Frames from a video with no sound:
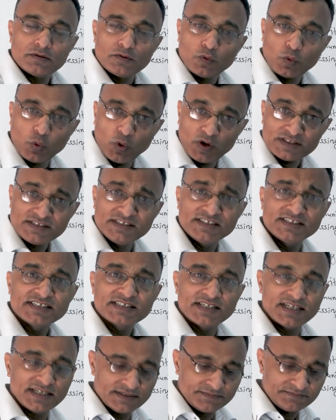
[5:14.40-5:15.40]

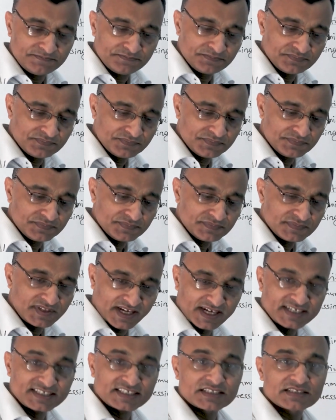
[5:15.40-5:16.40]
once
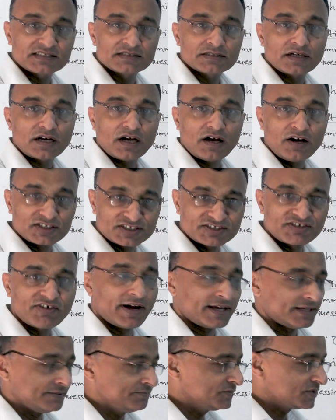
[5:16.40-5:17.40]
at a
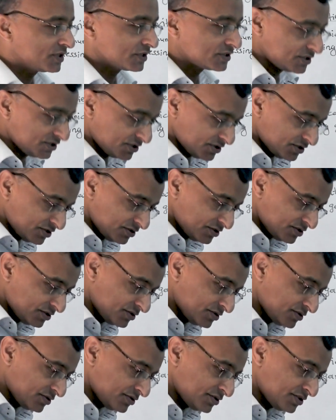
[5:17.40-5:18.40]
time, the
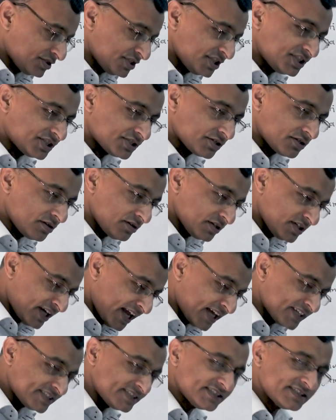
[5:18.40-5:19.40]
teacher
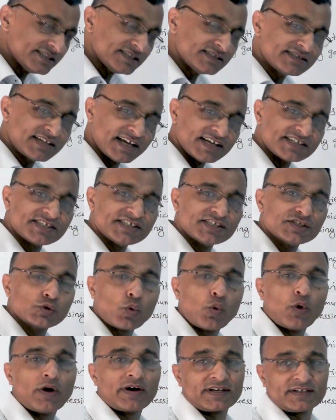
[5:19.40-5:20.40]
catches
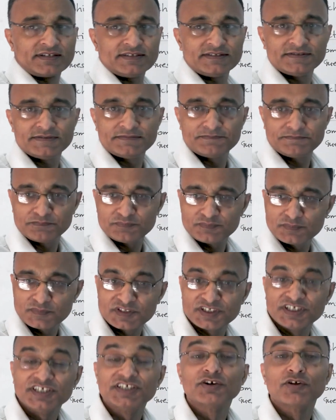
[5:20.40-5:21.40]
one
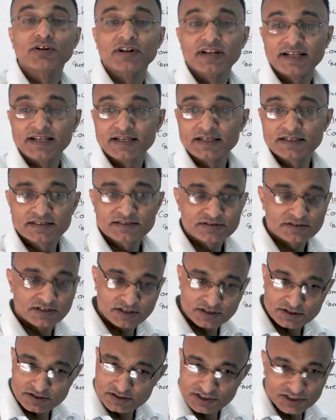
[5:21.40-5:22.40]
hiddenly.
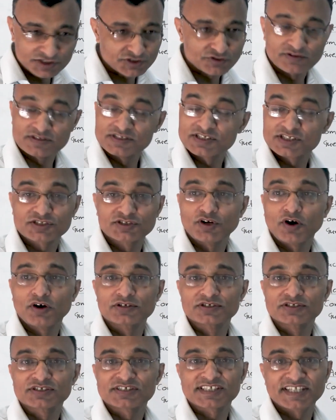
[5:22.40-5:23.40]
The students
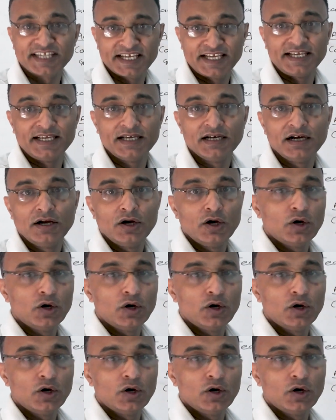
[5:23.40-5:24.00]
don't see